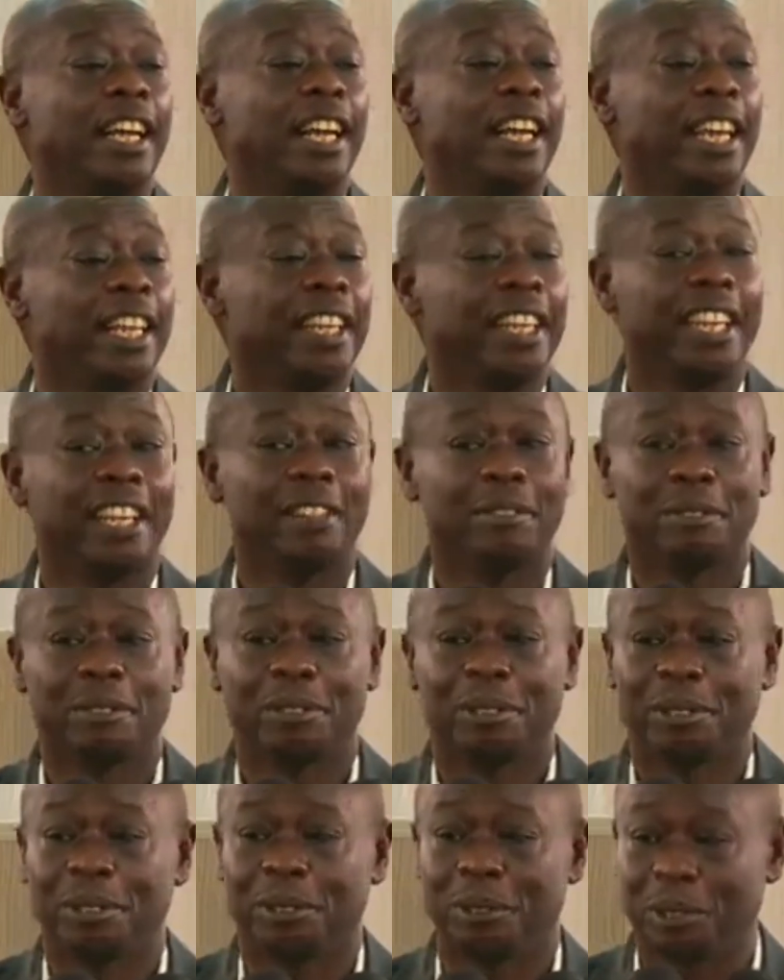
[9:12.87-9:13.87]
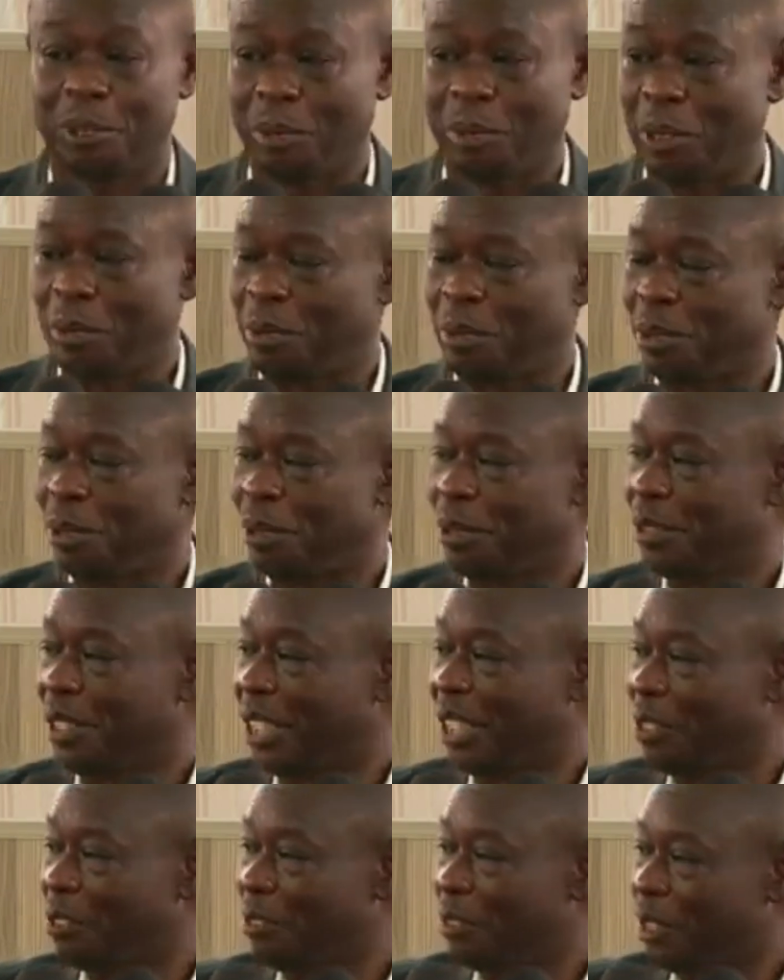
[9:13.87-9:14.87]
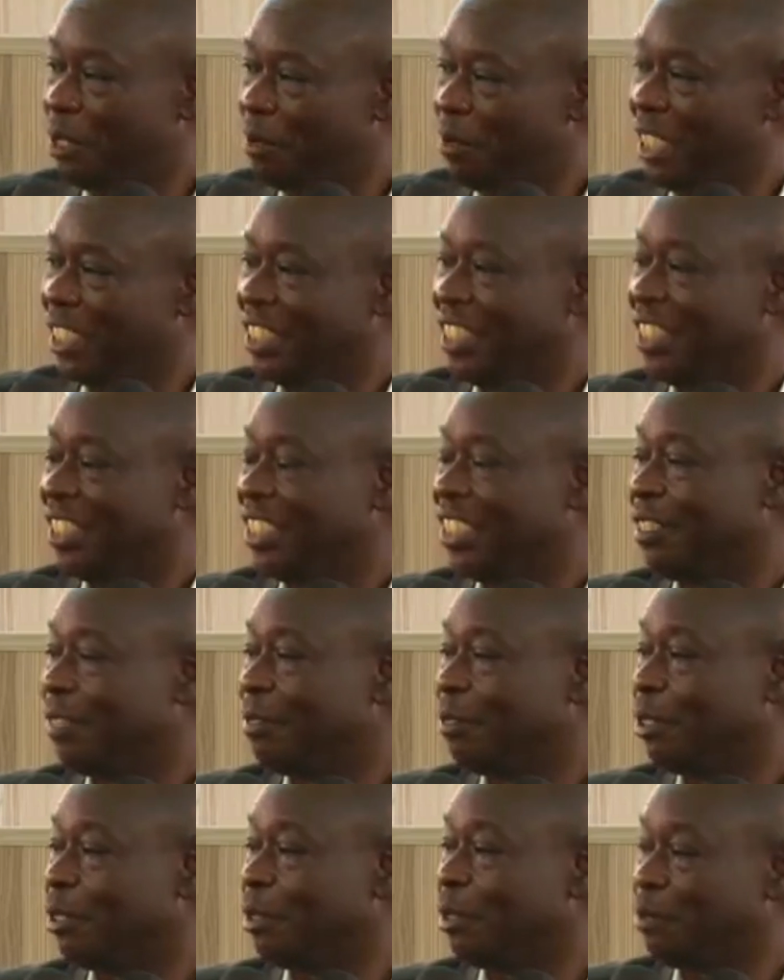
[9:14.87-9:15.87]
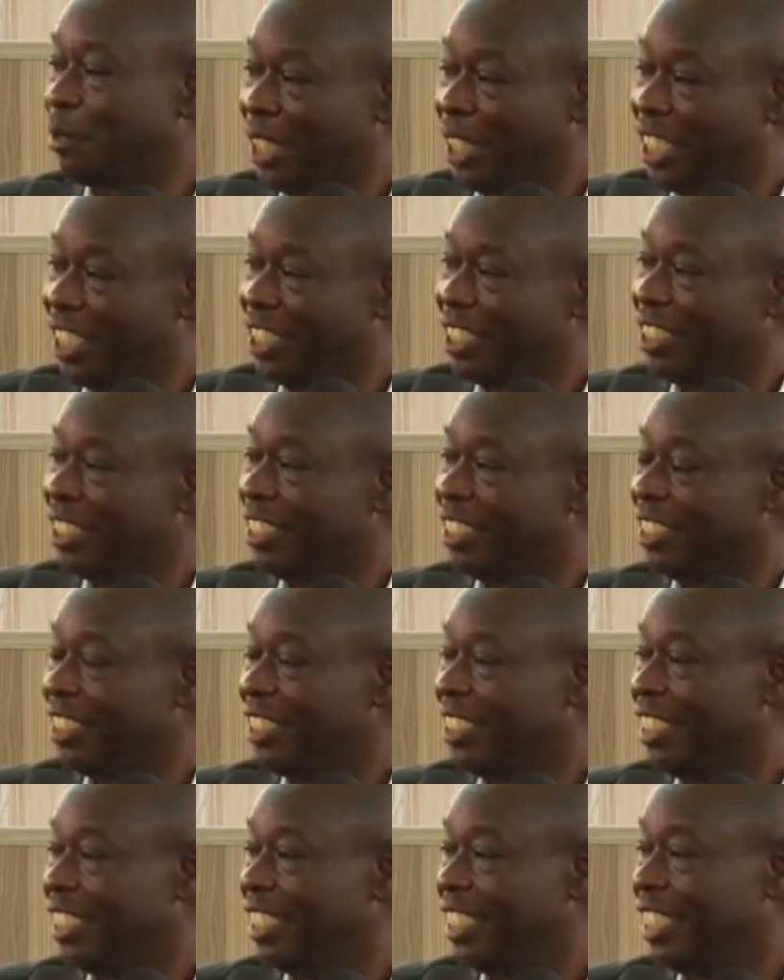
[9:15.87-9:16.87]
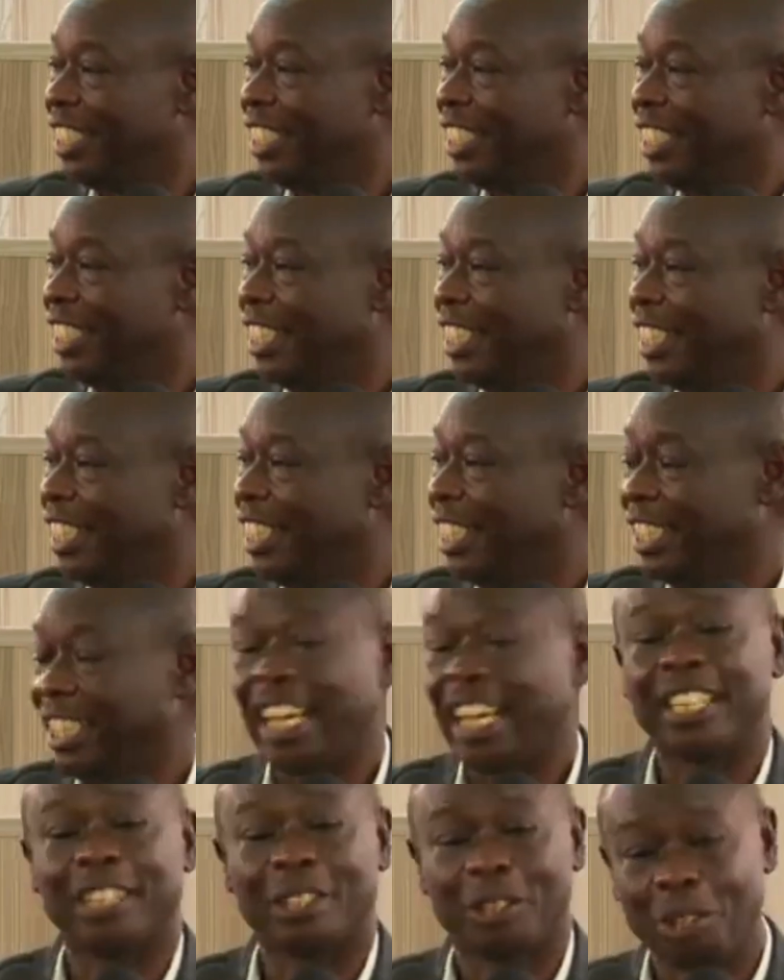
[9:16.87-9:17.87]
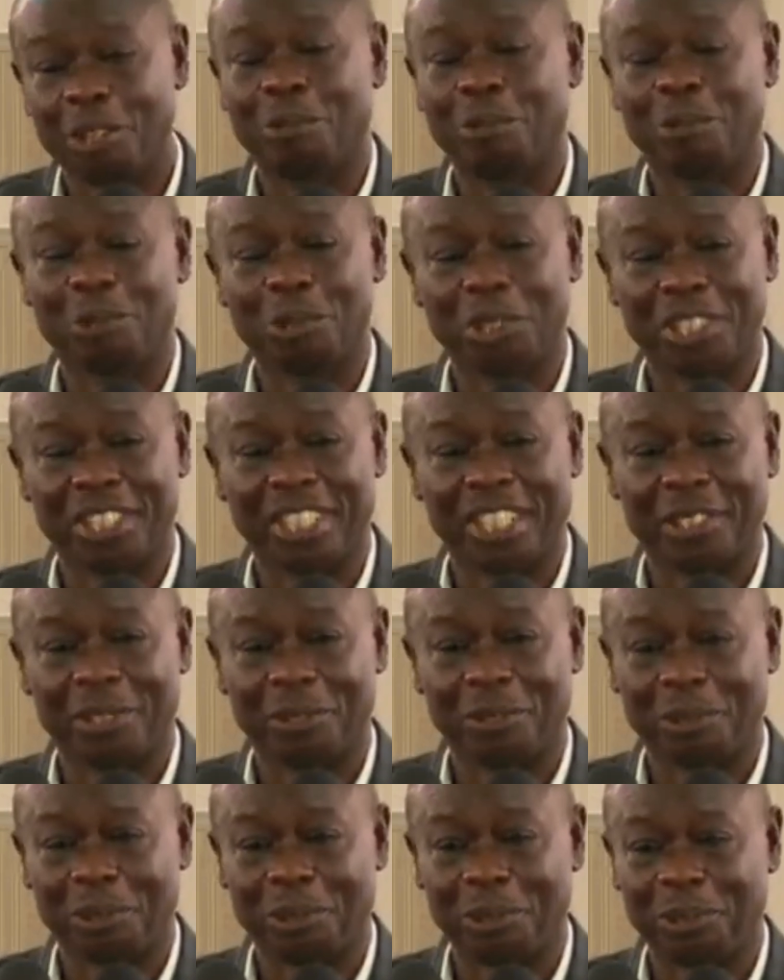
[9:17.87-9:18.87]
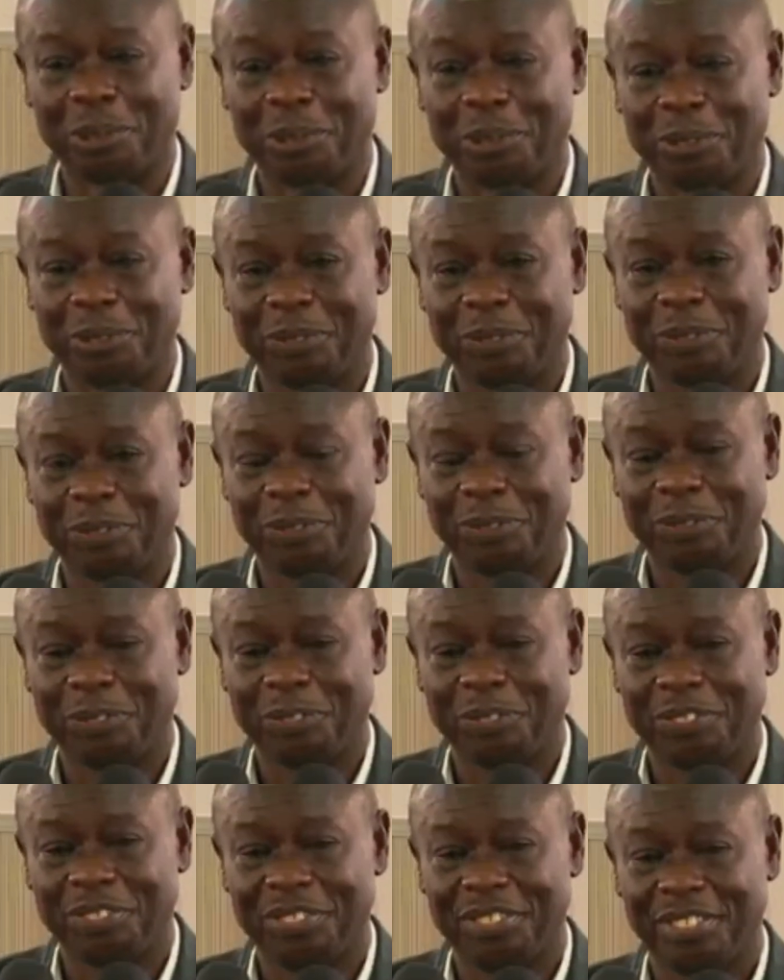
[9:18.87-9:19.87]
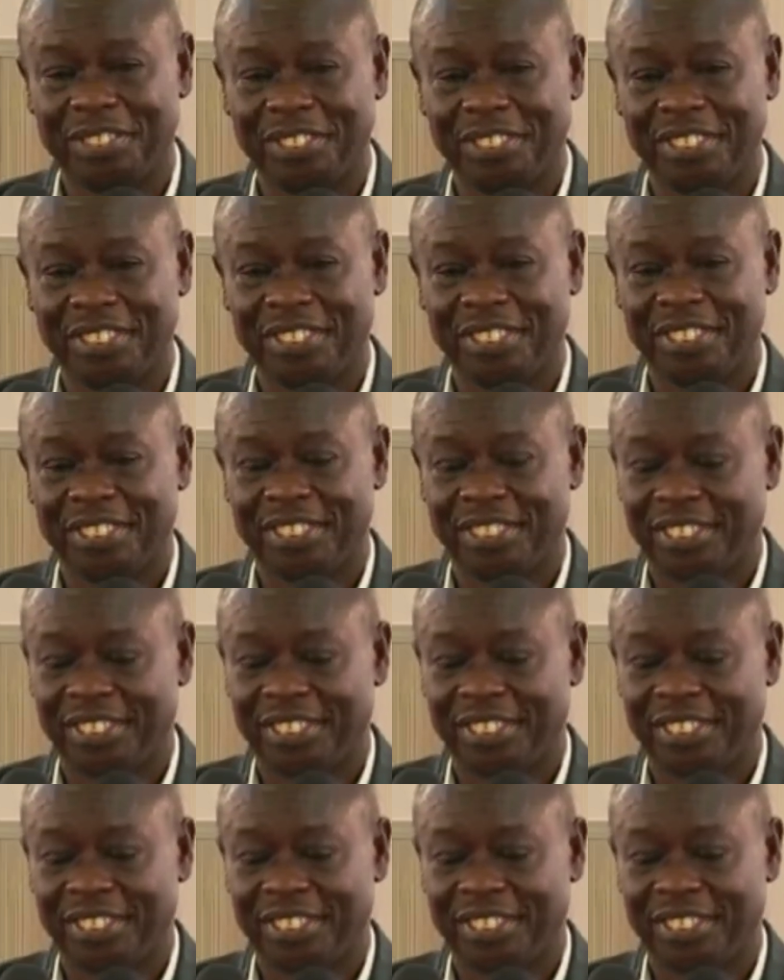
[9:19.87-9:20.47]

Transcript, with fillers: And therefore, good people, thank you very much for your prayers, and God will see us through. Amen.